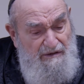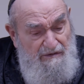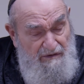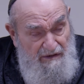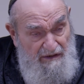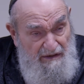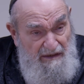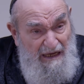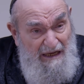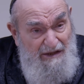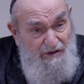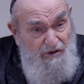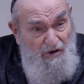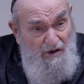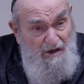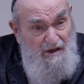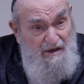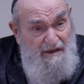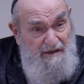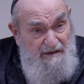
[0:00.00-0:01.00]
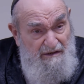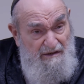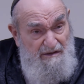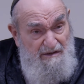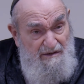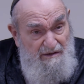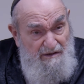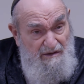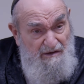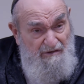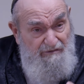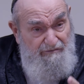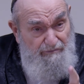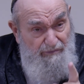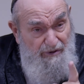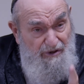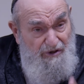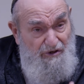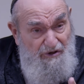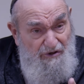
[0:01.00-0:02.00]
The halacha of
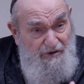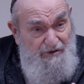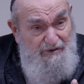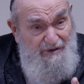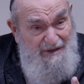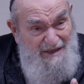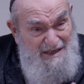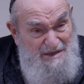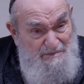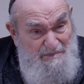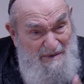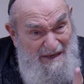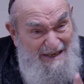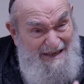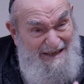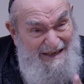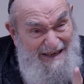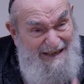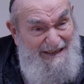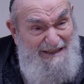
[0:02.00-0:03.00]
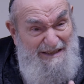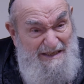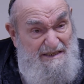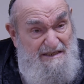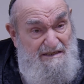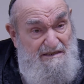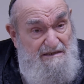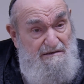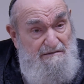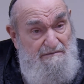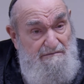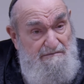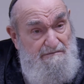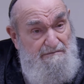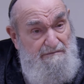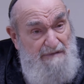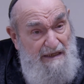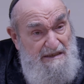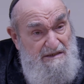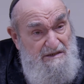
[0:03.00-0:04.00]
murder is being careless.
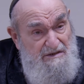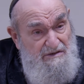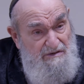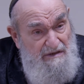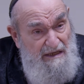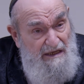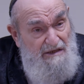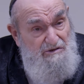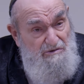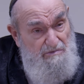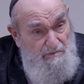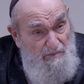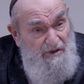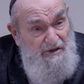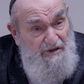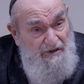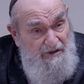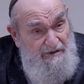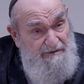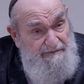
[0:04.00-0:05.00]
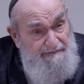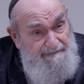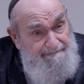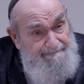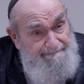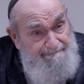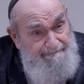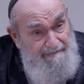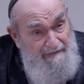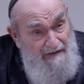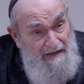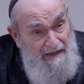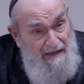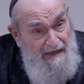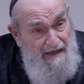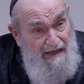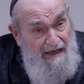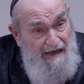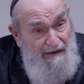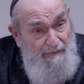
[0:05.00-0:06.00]
That's, that's murder.
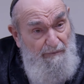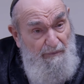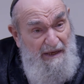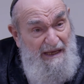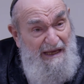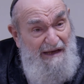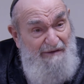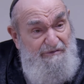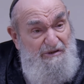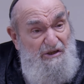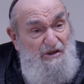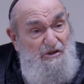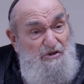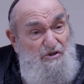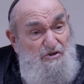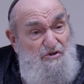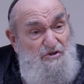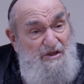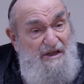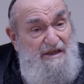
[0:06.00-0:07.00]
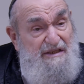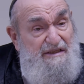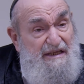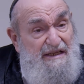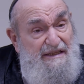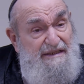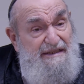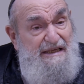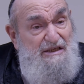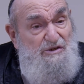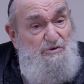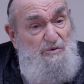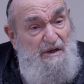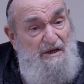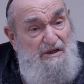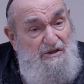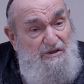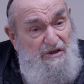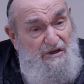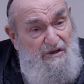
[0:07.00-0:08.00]
And we have to understand that, and that's why
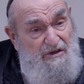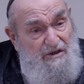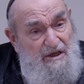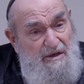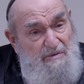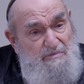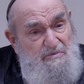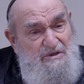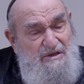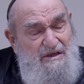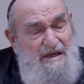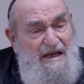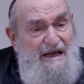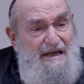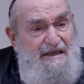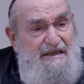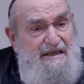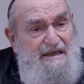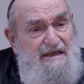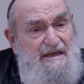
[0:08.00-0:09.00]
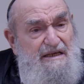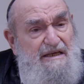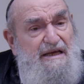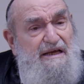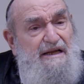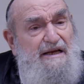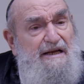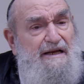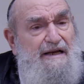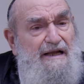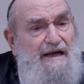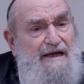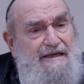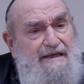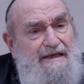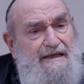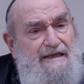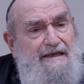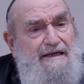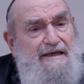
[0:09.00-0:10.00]
the Torah keeps hacking again and
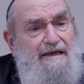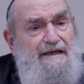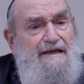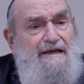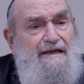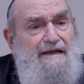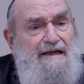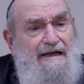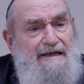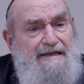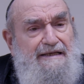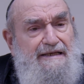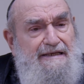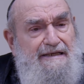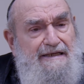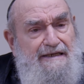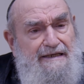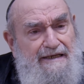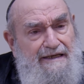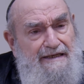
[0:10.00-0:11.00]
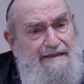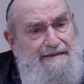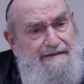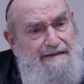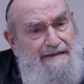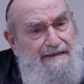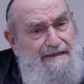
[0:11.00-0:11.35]
hacking again and hacking again.